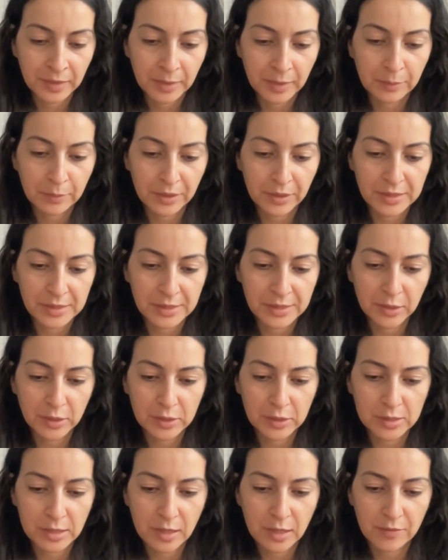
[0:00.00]
Embracing
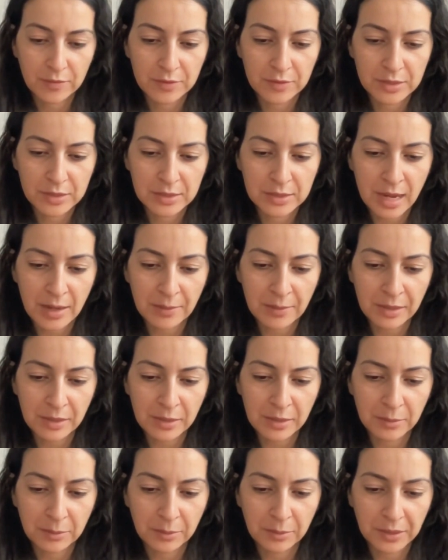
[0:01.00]
ourselves does not mean
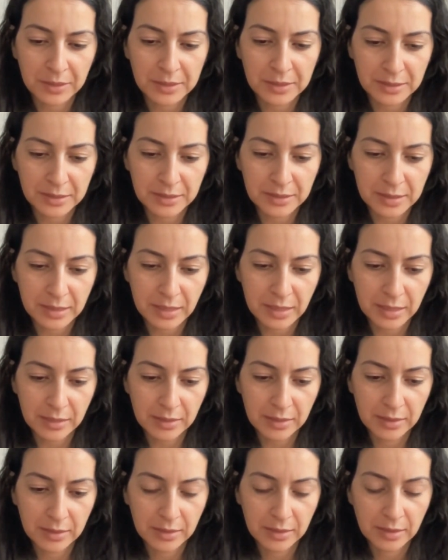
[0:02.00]
complacency.